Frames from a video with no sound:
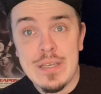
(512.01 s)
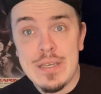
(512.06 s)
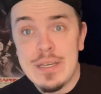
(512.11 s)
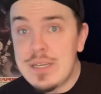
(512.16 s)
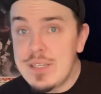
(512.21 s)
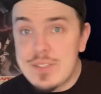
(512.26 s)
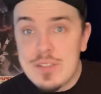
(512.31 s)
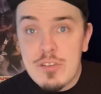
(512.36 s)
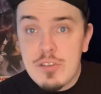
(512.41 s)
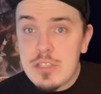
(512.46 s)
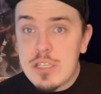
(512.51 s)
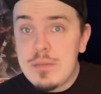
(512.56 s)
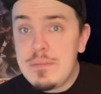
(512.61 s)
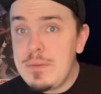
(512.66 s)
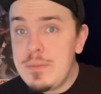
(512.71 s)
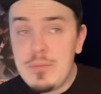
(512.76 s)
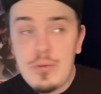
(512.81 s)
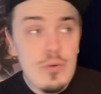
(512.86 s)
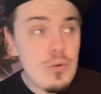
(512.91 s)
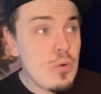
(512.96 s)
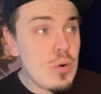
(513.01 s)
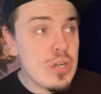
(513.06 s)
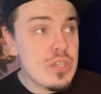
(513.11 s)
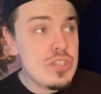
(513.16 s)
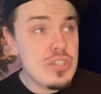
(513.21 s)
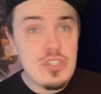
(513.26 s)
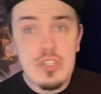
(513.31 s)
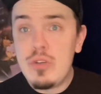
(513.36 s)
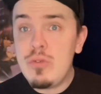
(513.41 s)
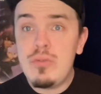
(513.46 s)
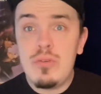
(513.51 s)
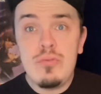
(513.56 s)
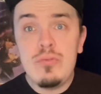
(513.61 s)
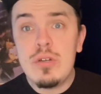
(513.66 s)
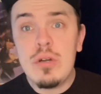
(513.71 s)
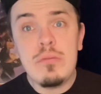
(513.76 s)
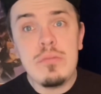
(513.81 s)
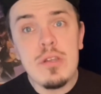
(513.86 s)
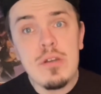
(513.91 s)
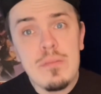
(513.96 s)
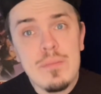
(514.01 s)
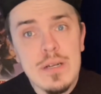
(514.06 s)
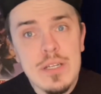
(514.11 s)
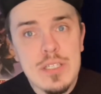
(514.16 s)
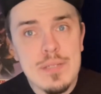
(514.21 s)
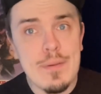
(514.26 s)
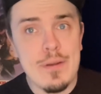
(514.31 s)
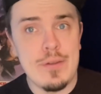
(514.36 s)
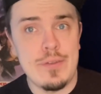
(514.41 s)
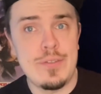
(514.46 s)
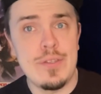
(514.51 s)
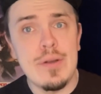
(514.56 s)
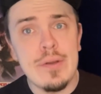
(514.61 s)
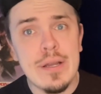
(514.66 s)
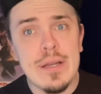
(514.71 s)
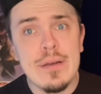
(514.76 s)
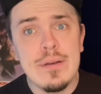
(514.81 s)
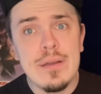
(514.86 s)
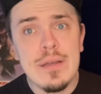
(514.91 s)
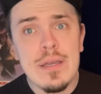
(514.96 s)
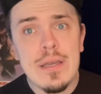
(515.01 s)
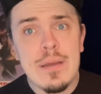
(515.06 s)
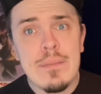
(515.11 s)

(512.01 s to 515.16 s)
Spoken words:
Because there's going to be people who watch the show who don't know much about Ahsoka.